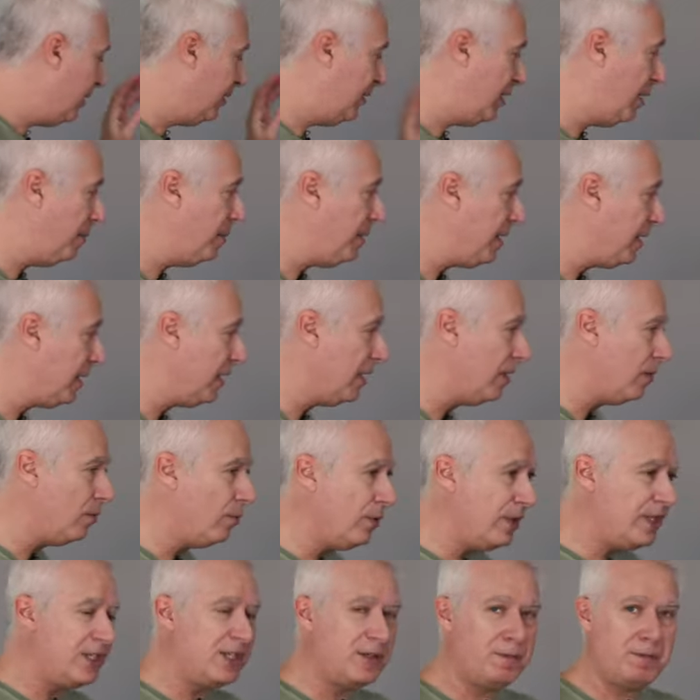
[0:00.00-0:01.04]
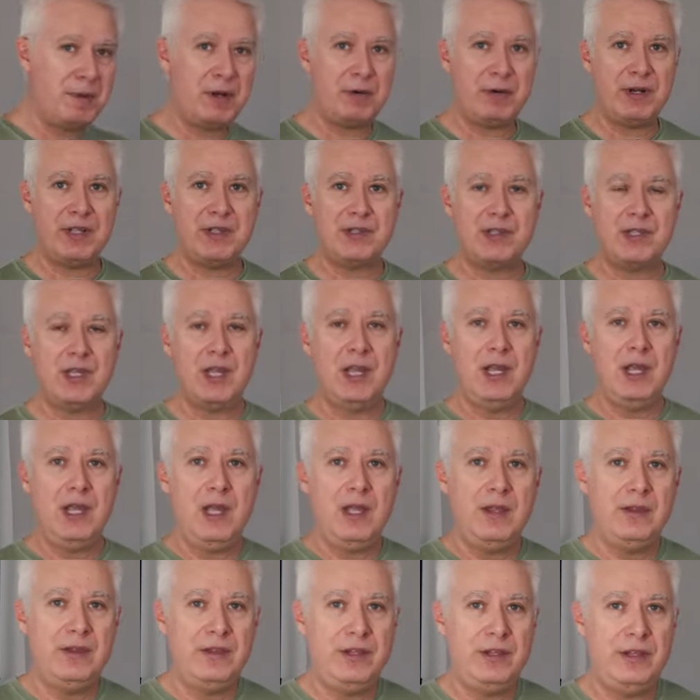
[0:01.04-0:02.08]
typically with spirits,
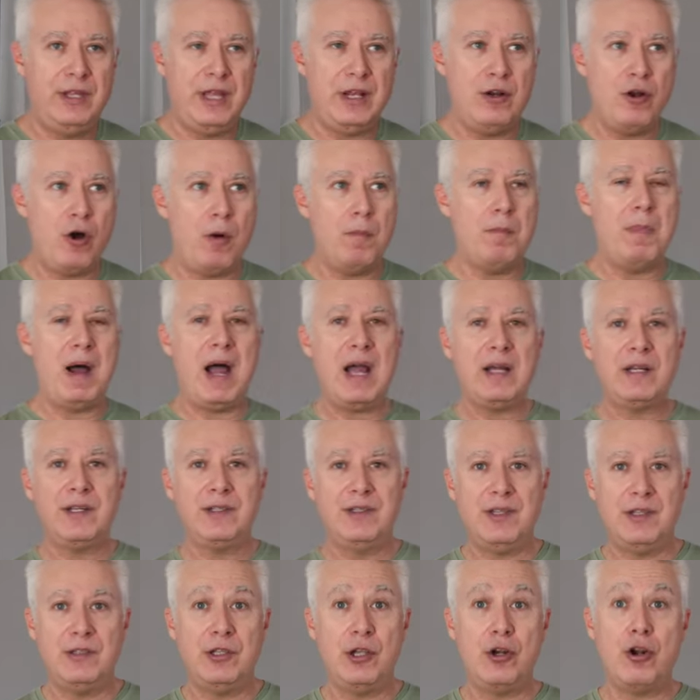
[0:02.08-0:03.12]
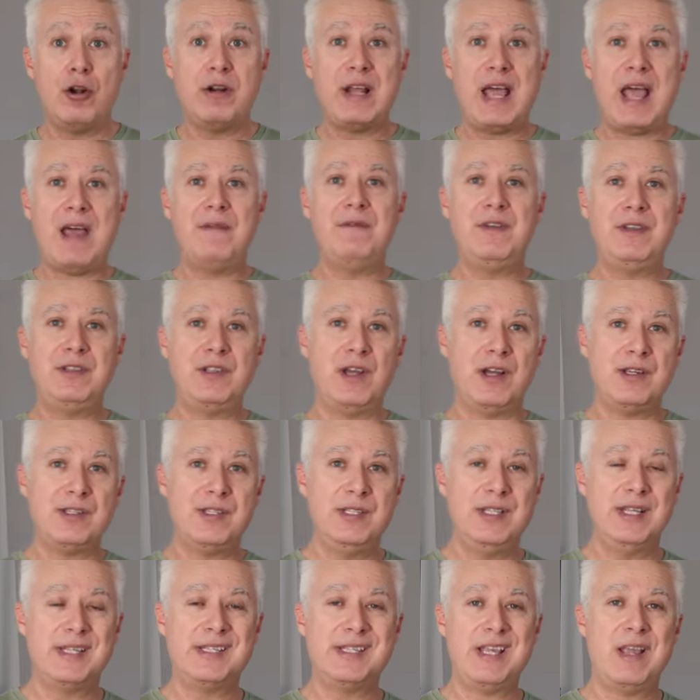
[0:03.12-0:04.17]
they're not marketed, they're not advertised
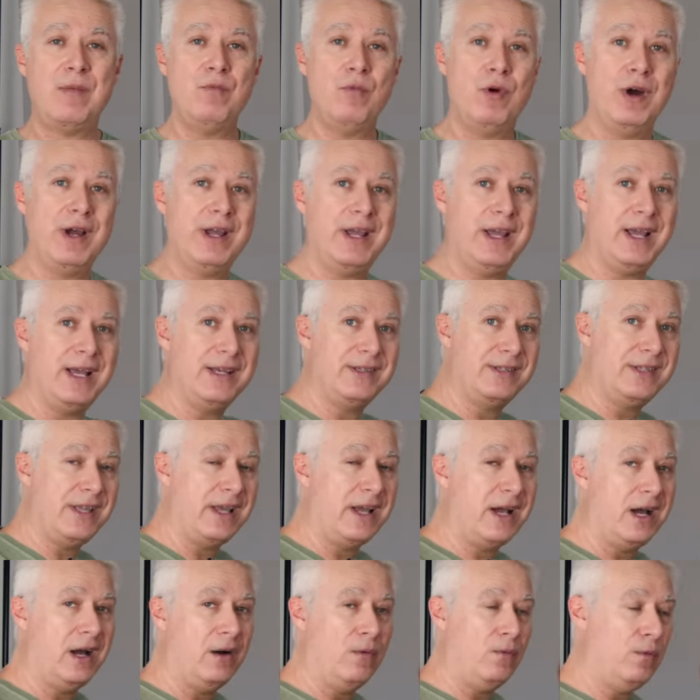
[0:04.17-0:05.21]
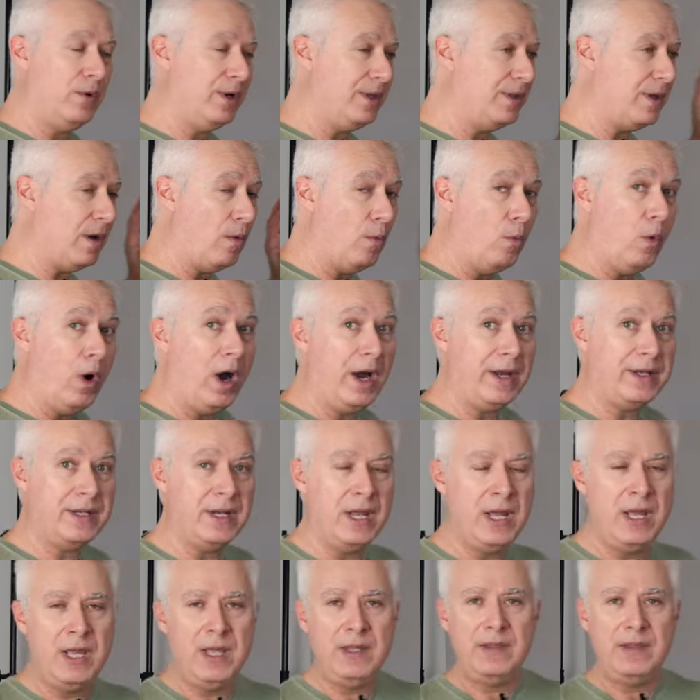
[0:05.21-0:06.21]
in the same way as they are with wine.